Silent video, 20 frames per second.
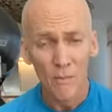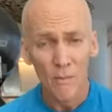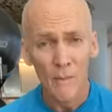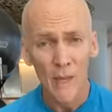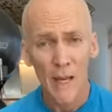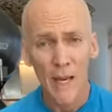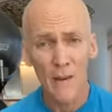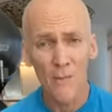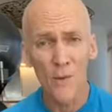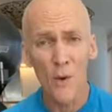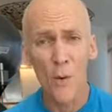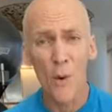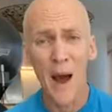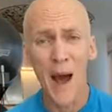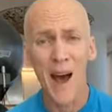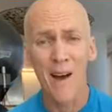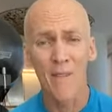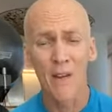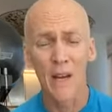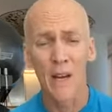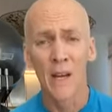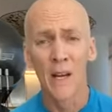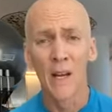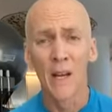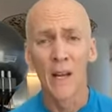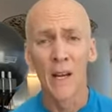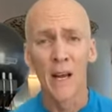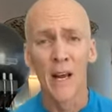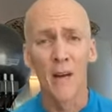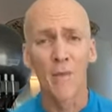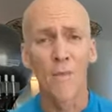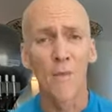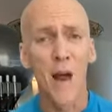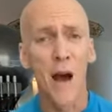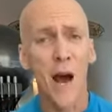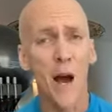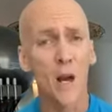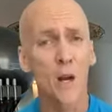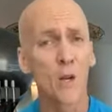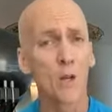if you have it. If
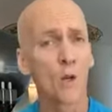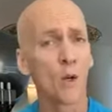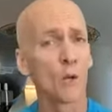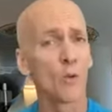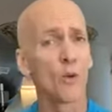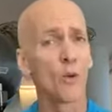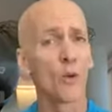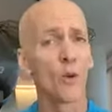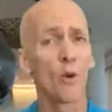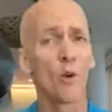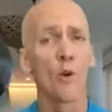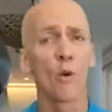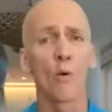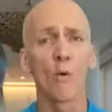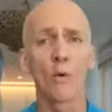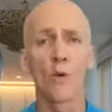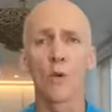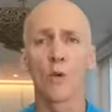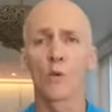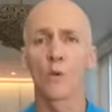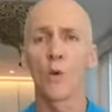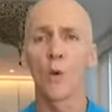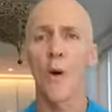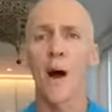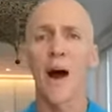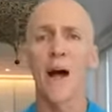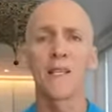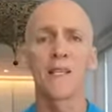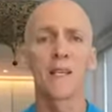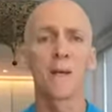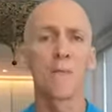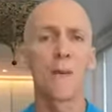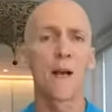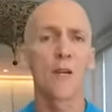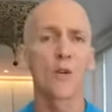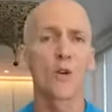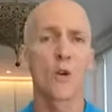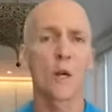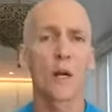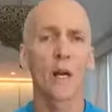not, you'll do
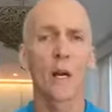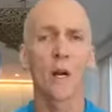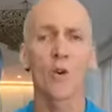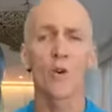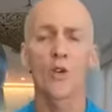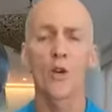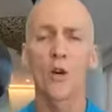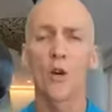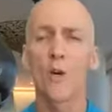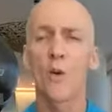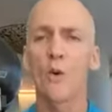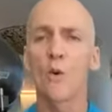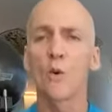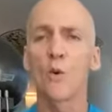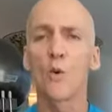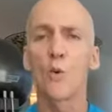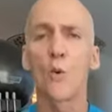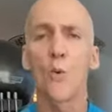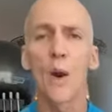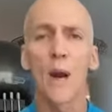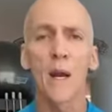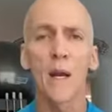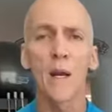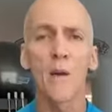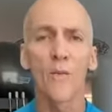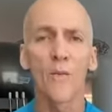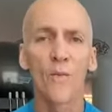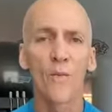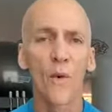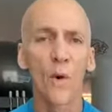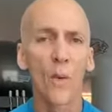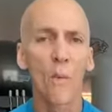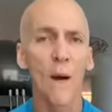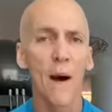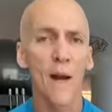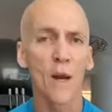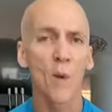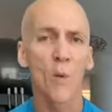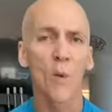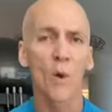isometric, and I'll show you a great full
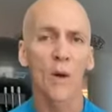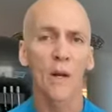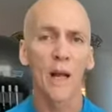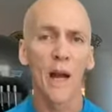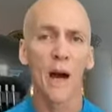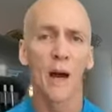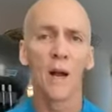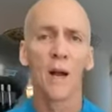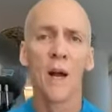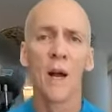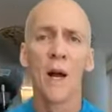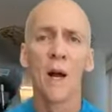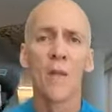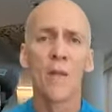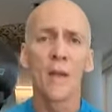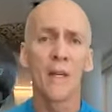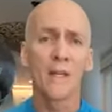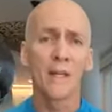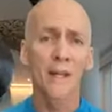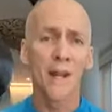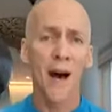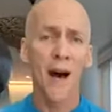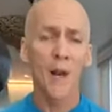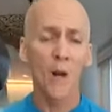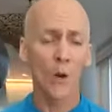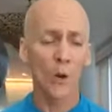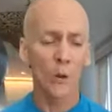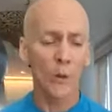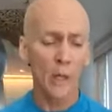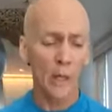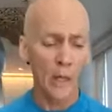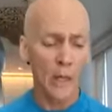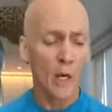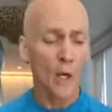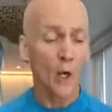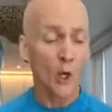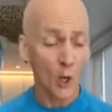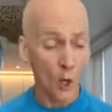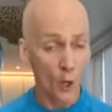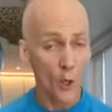body workout that's not only
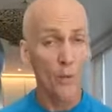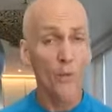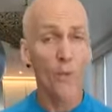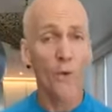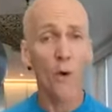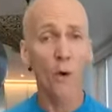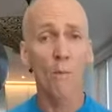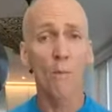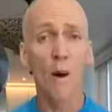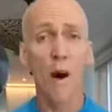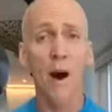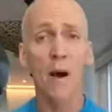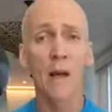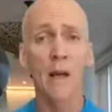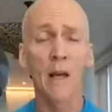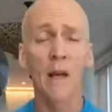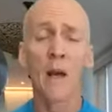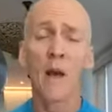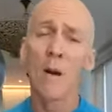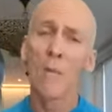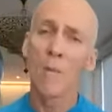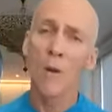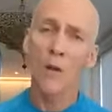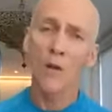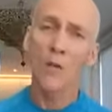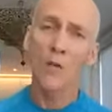good for your body, but it's